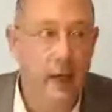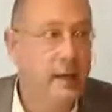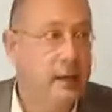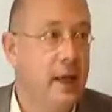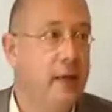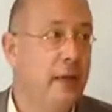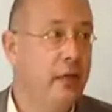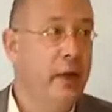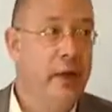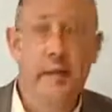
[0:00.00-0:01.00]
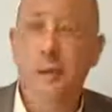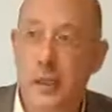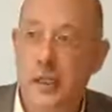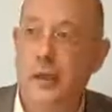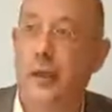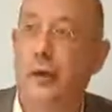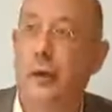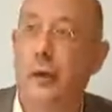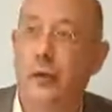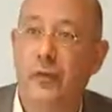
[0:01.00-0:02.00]
Instead of diminish it
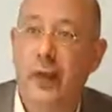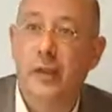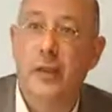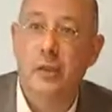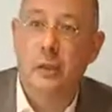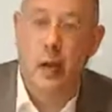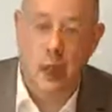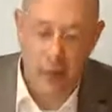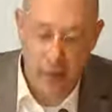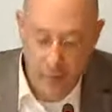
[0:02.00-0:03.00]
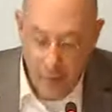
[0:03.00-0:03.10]
or think that you are,